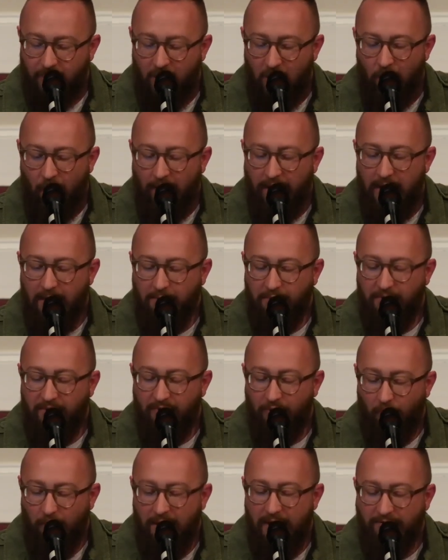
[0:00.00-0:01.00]
Whatever,
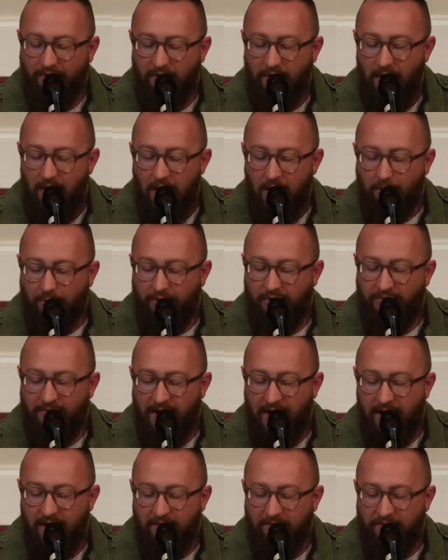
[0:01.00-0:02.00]
whatever prophetic